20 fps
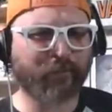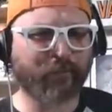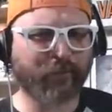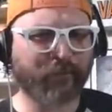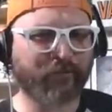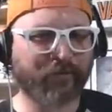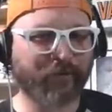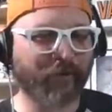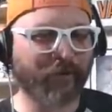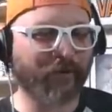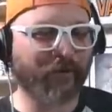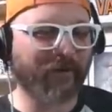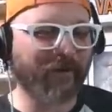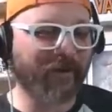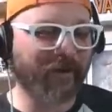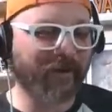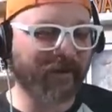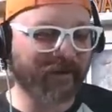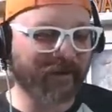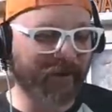For sure,
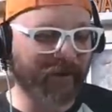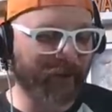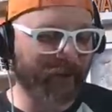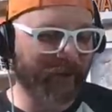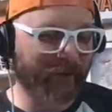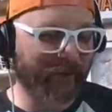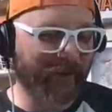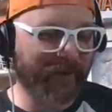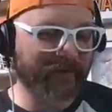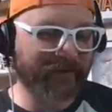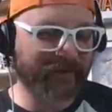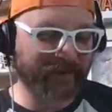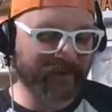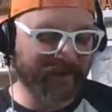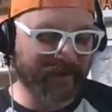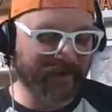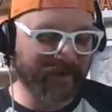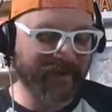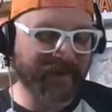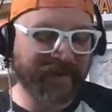you know that
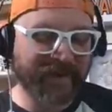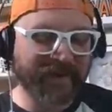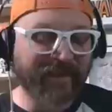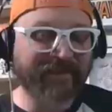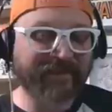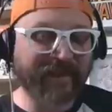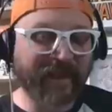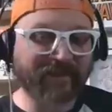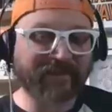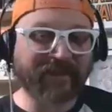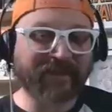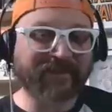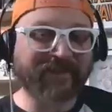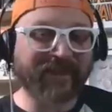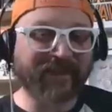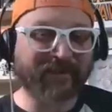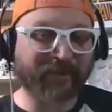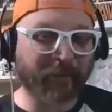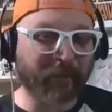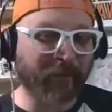uh, that's going to
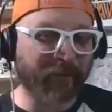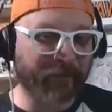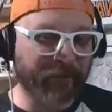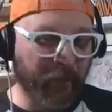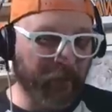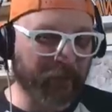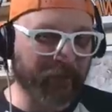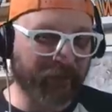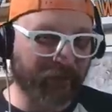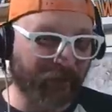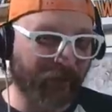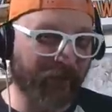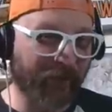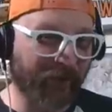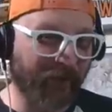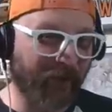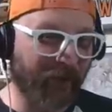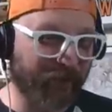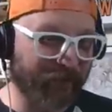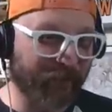take some of the focus
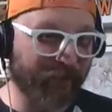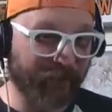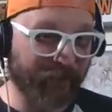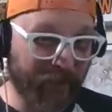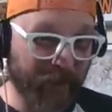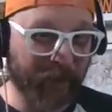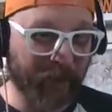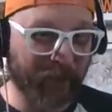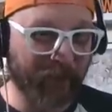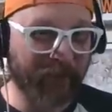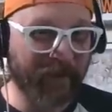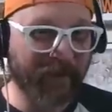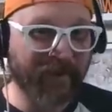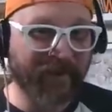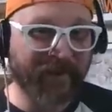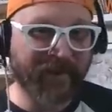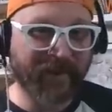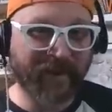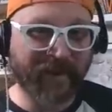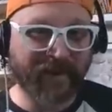on off of him.
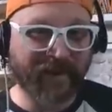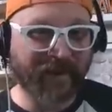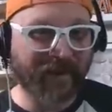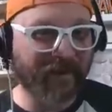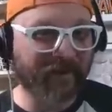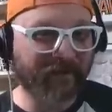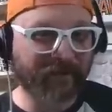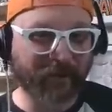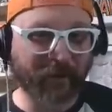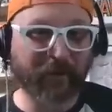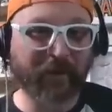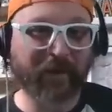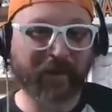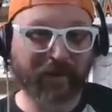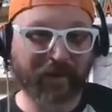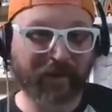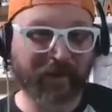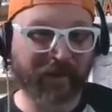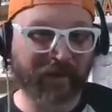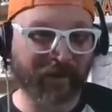Uh, so
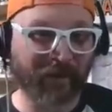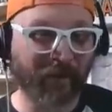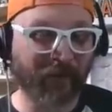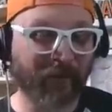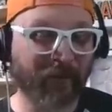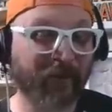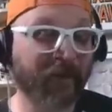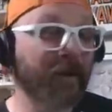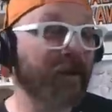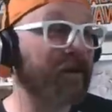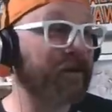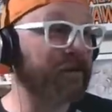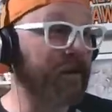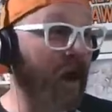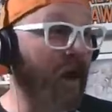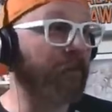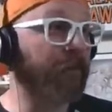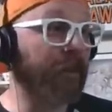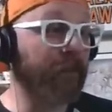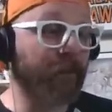he'll
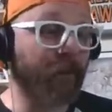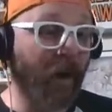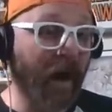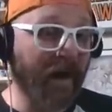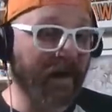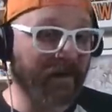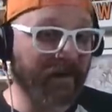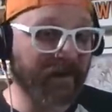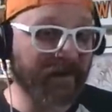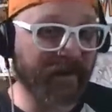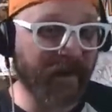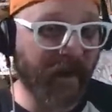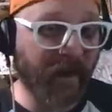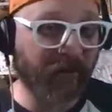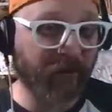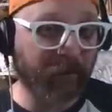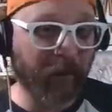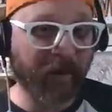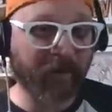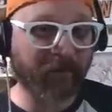not be bracketed
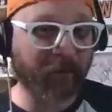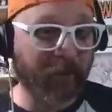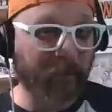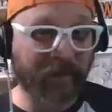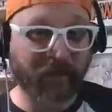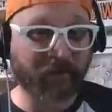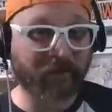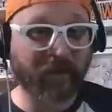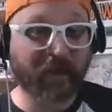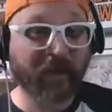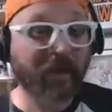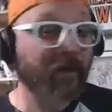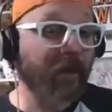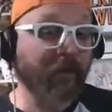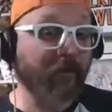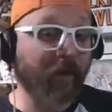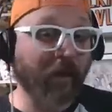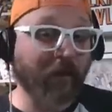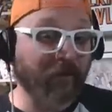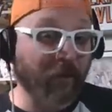as much because
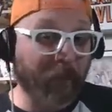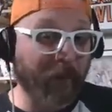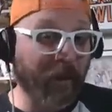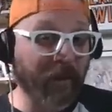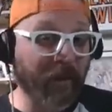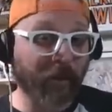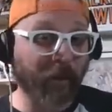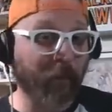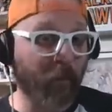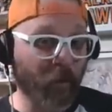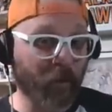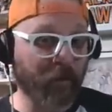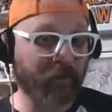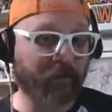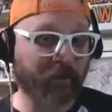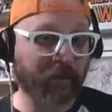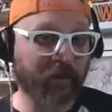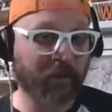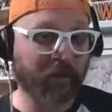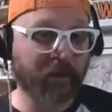it's it's a pick your
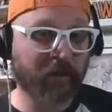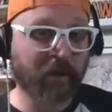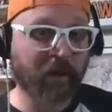poison.